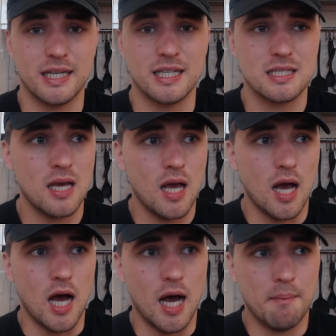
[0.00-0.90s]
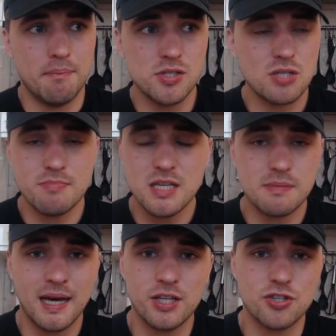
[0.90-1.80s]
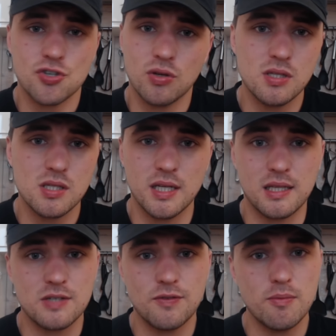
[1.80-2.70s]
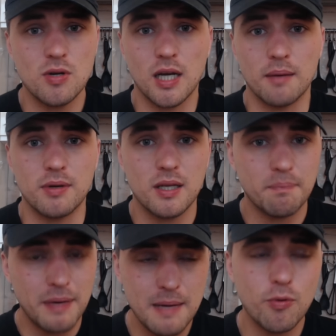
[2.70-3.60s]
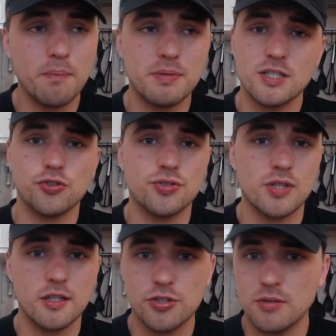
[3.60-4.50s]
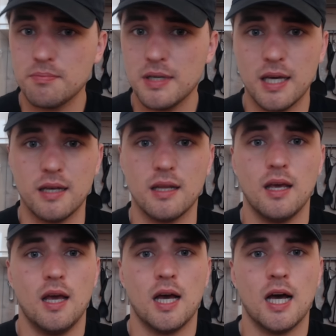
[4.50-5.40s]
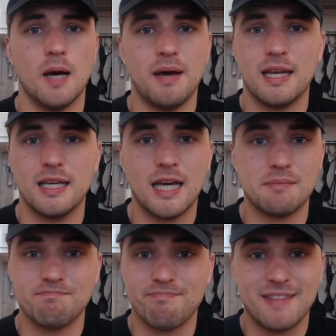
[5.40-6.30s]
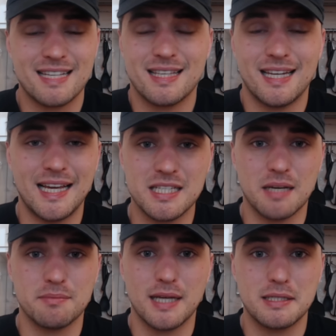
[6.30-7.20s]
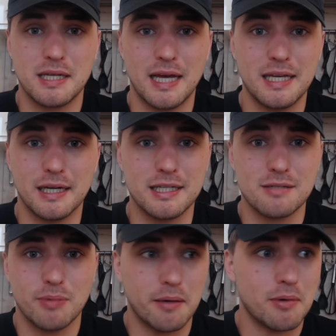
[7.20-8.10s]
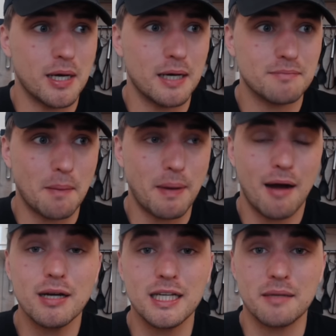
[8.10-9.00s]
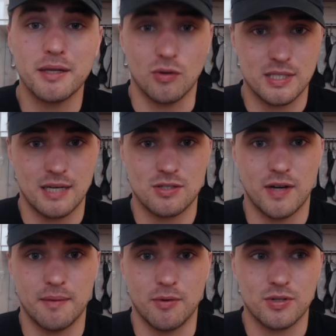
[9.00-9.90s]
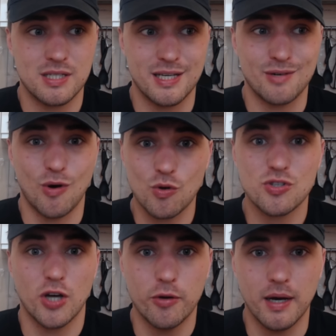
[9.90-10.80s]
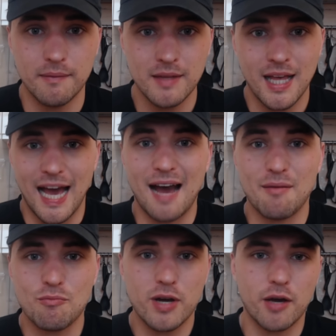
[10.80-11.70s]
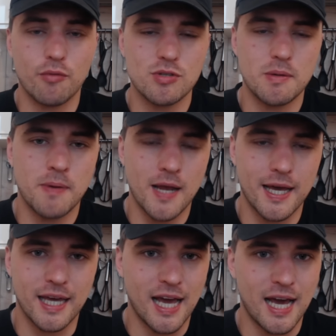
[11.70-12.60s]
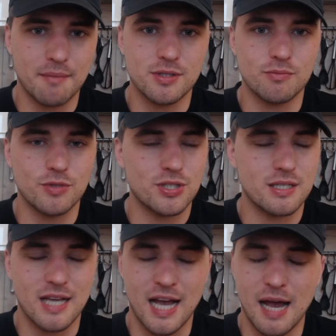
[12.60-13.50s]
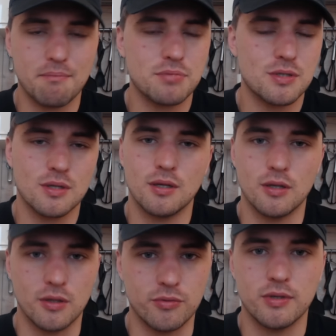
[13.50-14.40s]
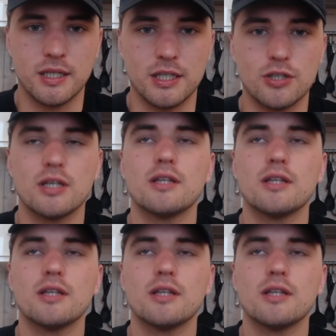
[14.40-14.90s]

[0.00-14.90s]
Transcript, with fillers: is. Um, but just mismanaged constantly, this football club. People in positions that they shouldn't be in. Um, and again, that's the latest update today, guys. We're um, apparently going to be locked down to Ibrox till October. And we're going to be playing at Hampden, which is absolutely